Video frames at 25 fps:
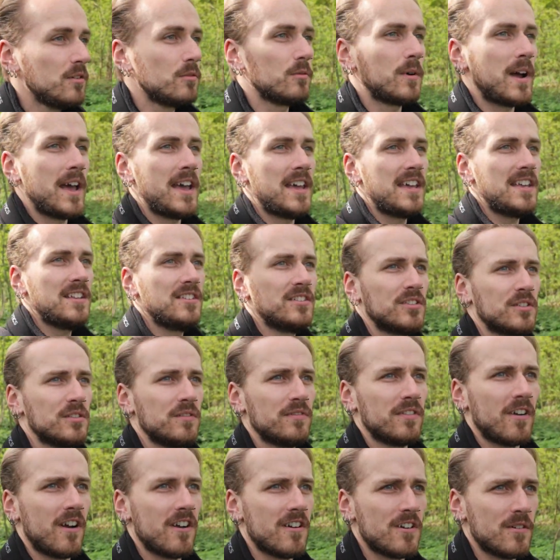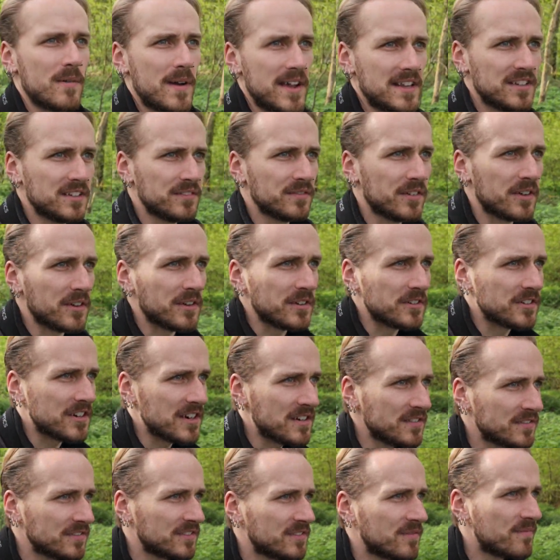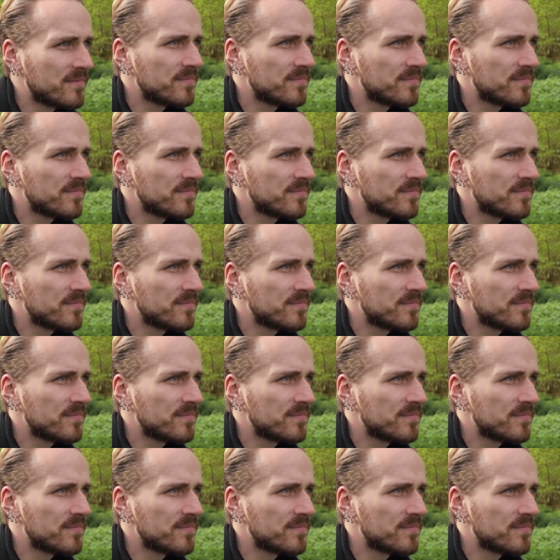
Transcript: Way too far away to photograph.